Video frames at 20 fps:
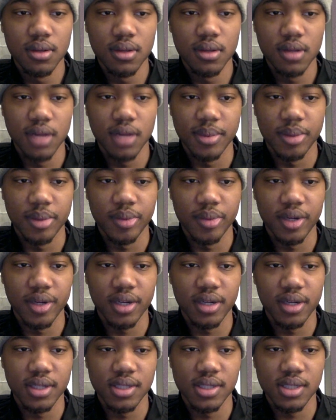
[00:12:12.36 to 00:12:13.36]
Combo
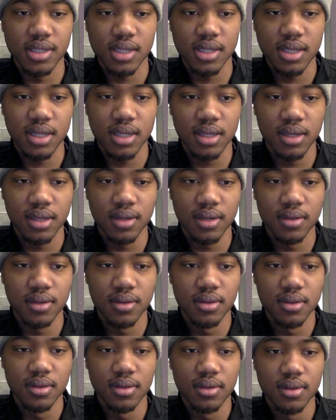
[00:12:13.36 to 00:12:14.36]
Breaker, CEO,
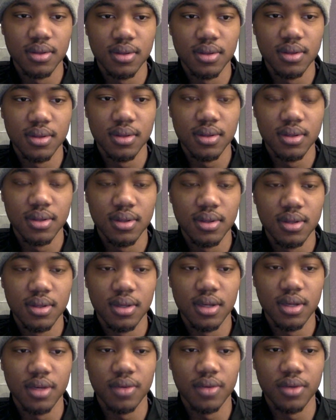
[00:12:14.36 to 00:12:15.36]

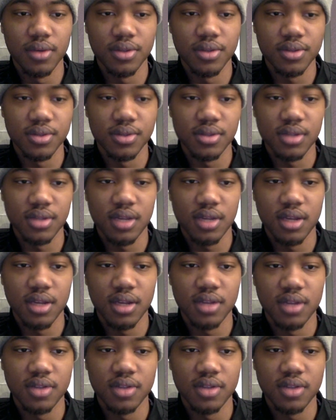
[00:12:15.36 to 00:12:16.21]
and then one towards the end of the year.